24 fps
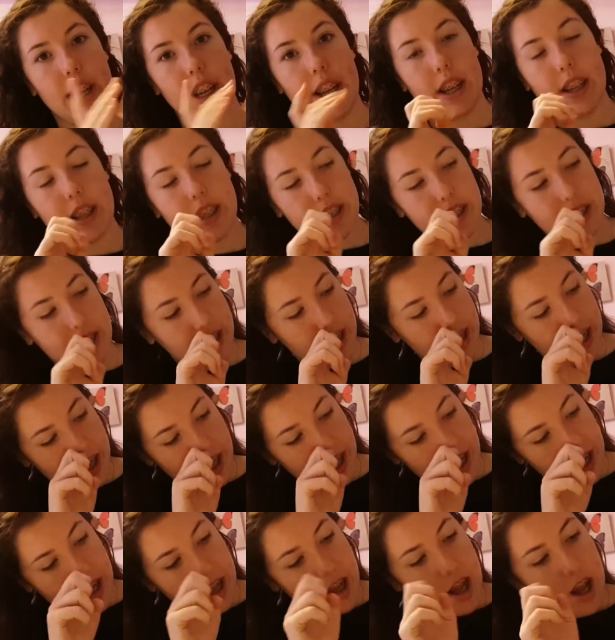in its
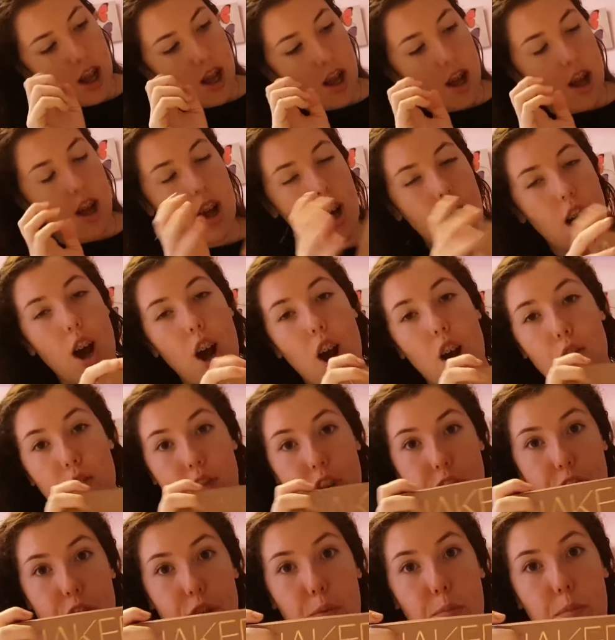
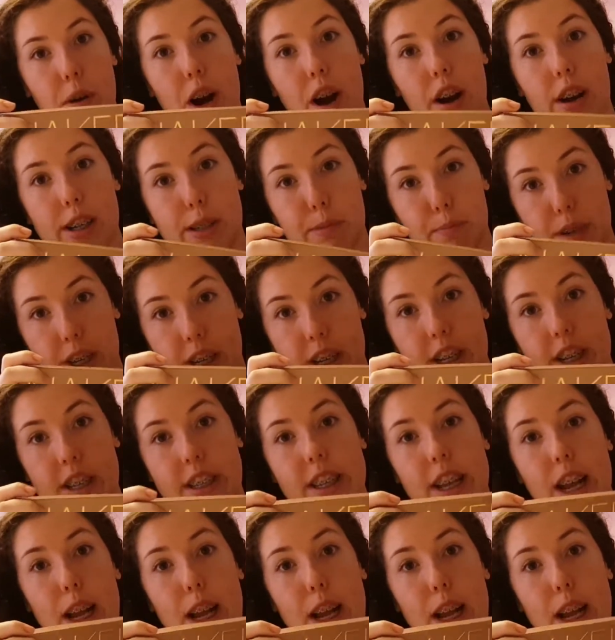original box because